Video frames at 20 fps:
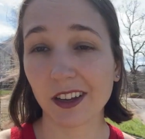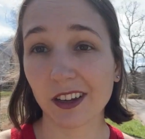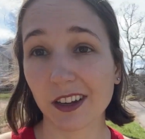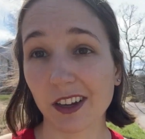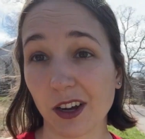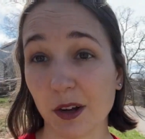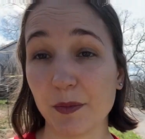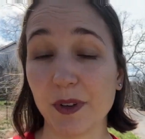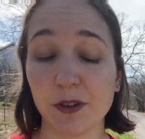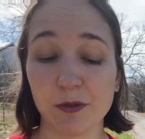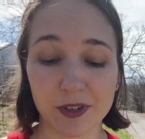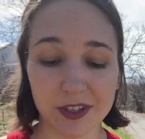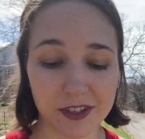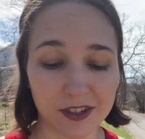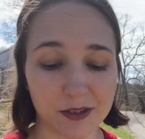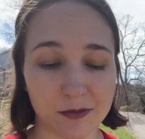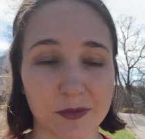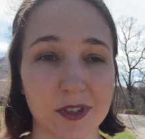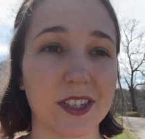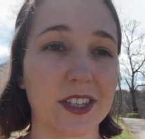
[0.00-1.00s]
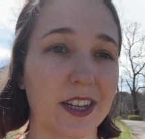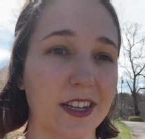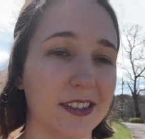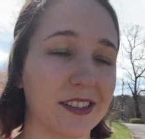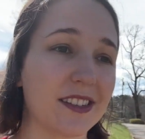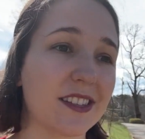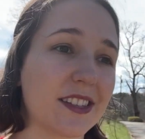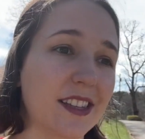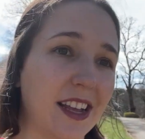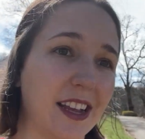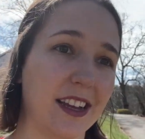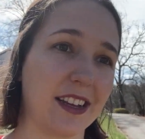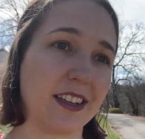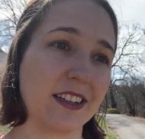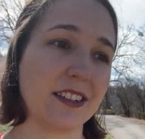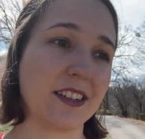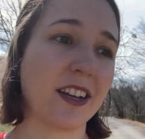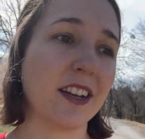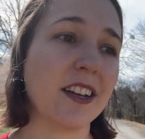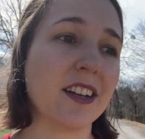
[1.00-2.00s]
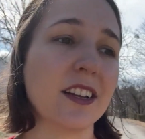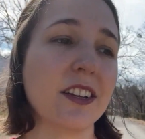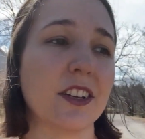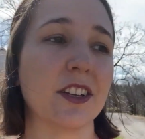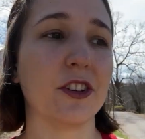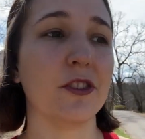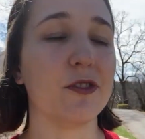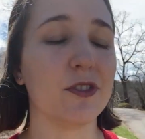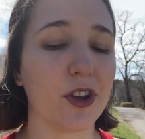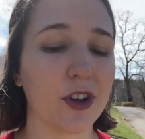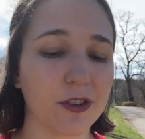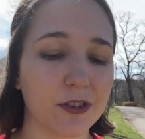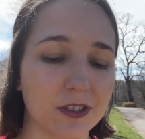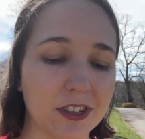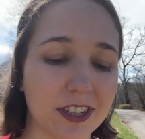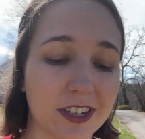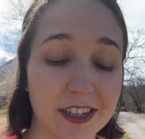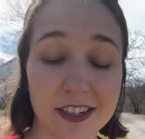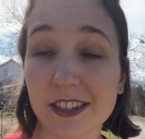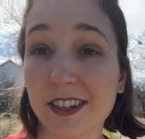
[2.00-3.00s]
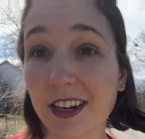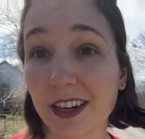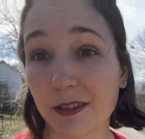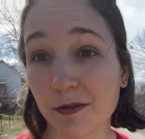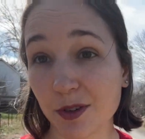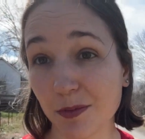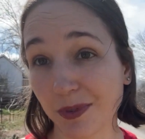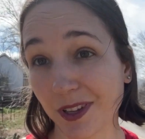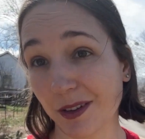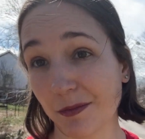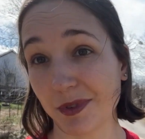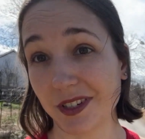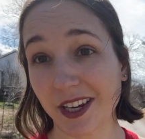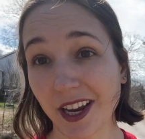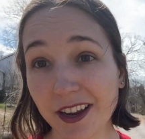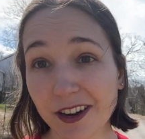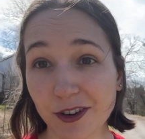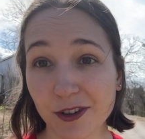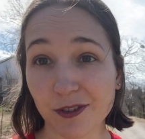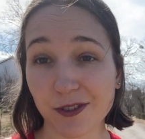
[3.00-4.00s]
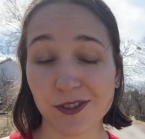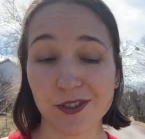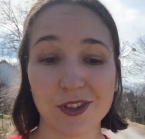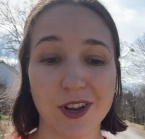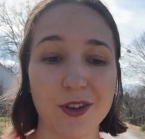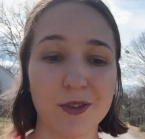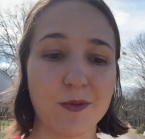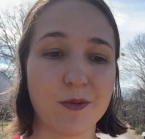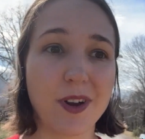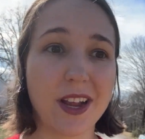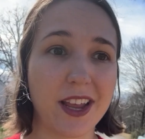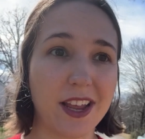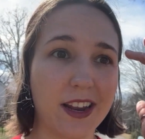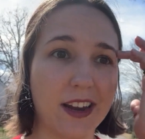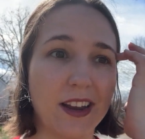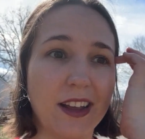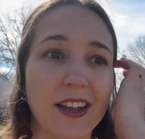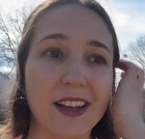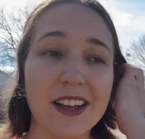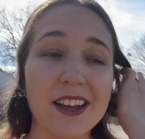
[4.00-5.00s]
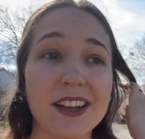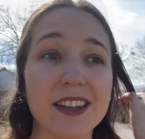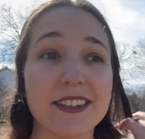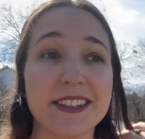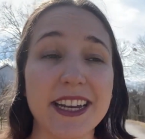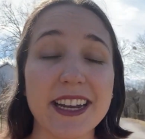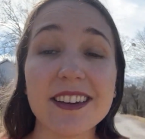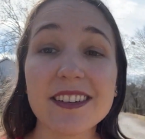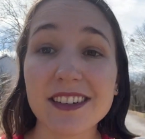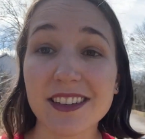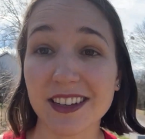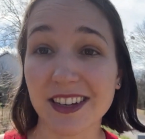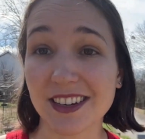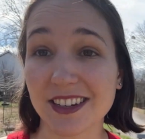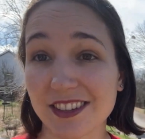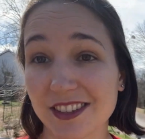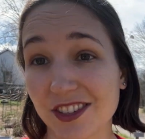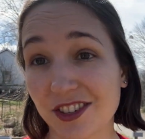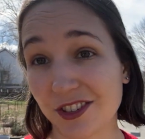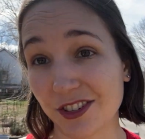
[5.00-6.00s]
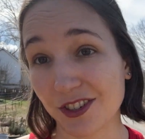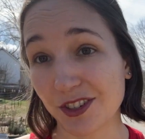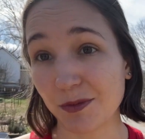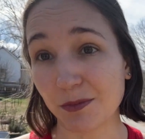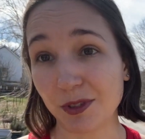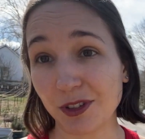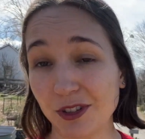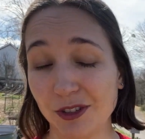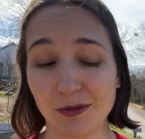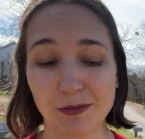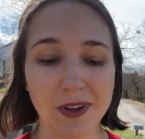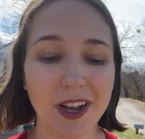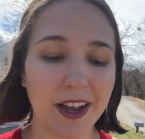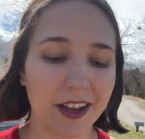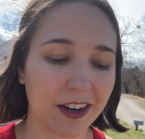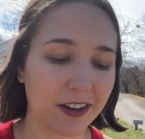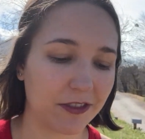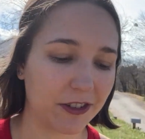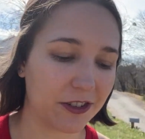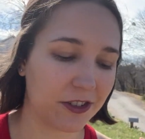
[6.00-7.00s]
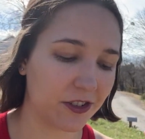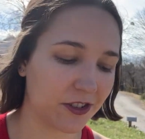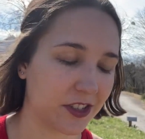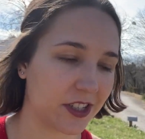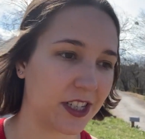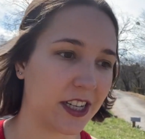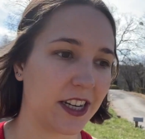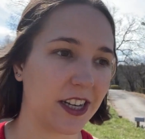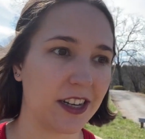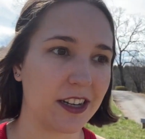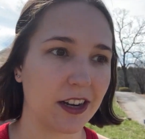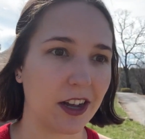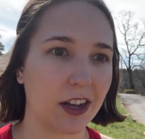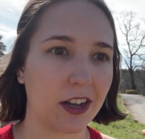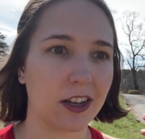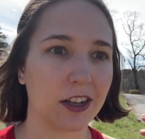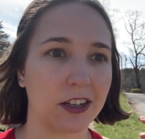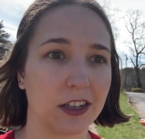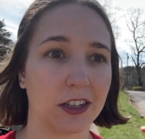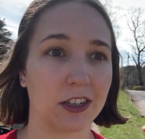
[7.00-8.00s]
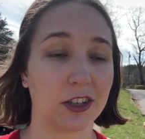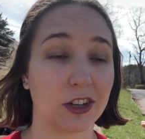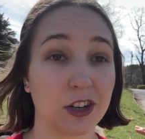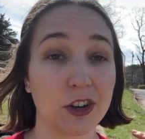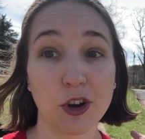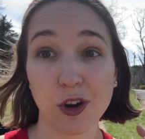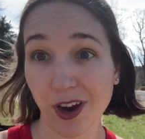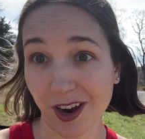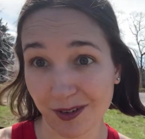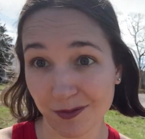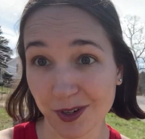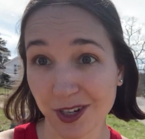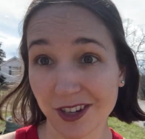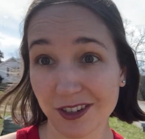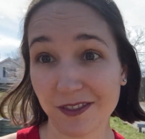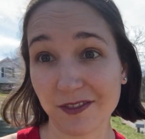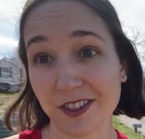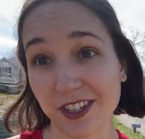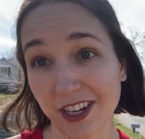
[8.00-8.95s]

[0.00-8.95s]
Common wisdom says that you know that it's time to plant potatoes when dandelions start to bloom, and I've also seen a crap ton of